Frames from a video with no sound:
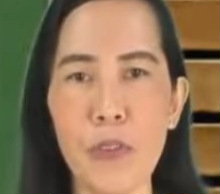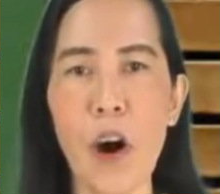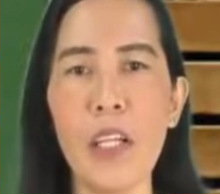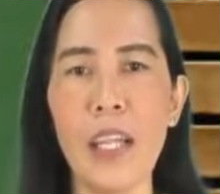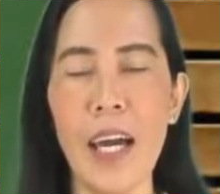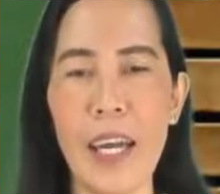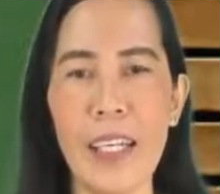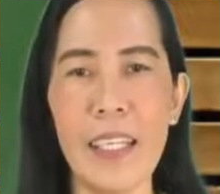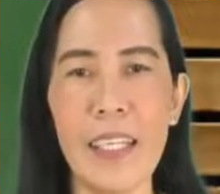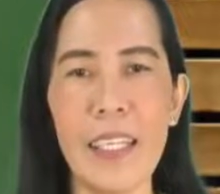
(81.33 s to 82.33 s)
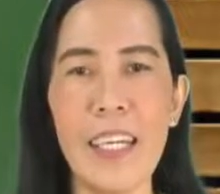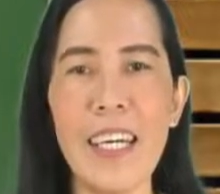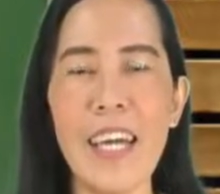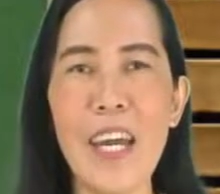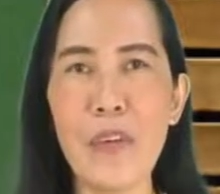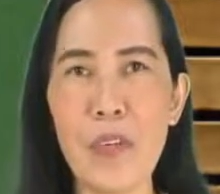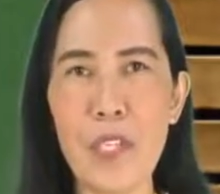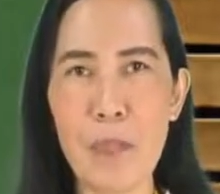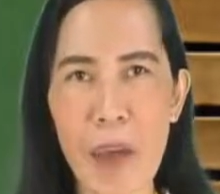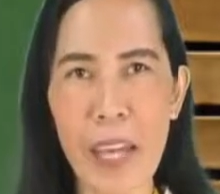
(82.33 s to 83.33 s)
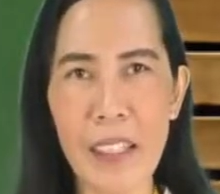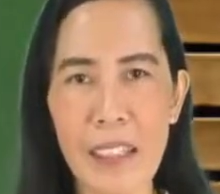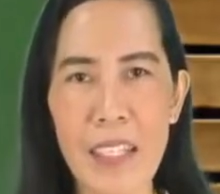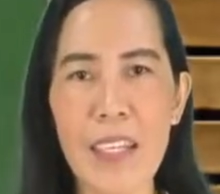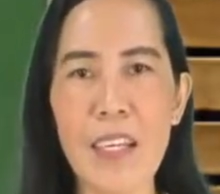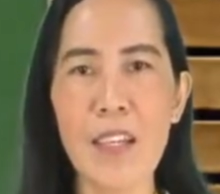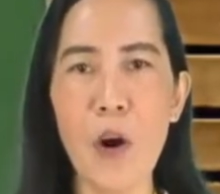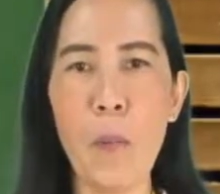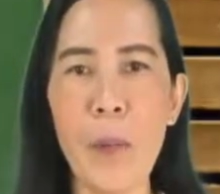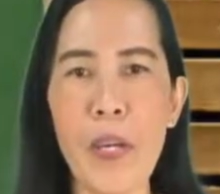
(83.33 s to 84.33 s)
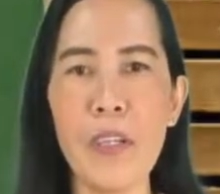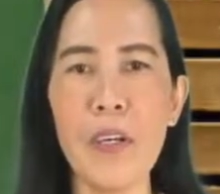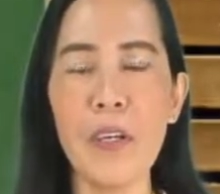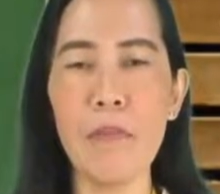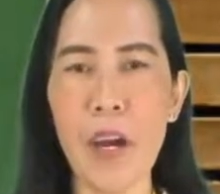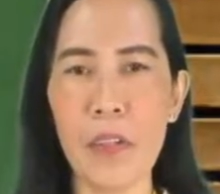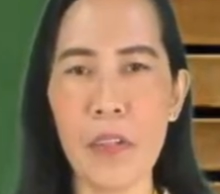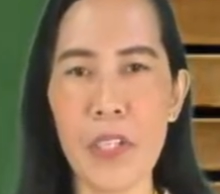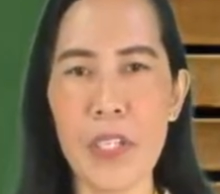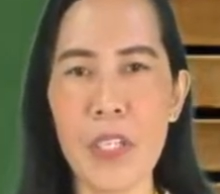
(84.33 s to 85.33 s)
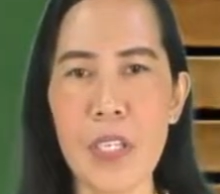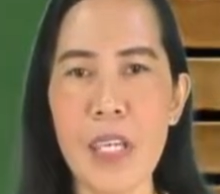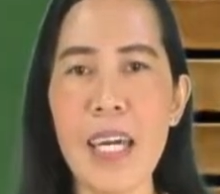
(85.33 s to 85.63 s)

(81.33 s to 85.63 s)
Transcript: online and respect the opinion of others.